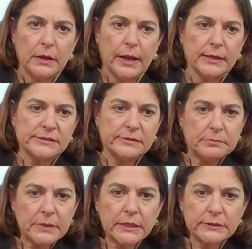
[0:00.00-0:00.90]
as a
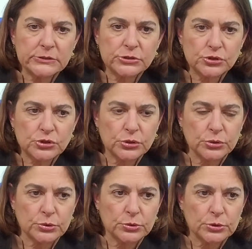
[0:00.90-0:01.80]
means
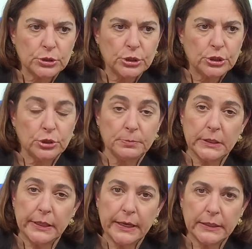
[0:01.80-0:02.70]
to
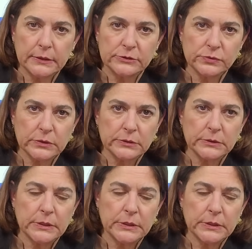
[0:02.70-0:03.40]
humiliate Israel